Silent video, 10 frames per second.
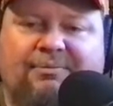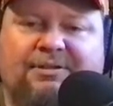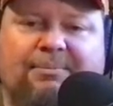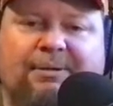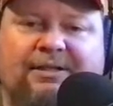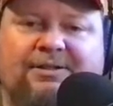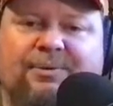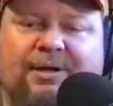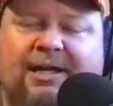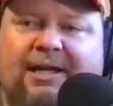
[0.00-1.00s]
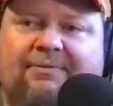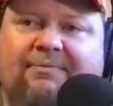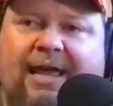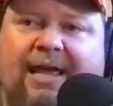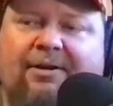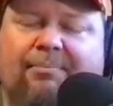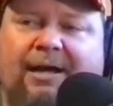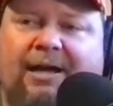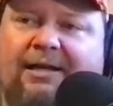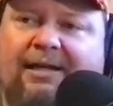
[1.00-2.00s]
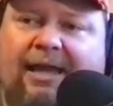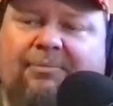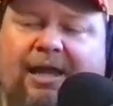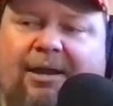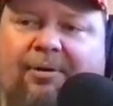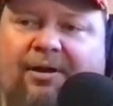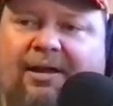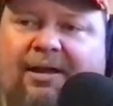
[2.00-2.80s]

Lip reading: It was the biggest one I had on my game camera.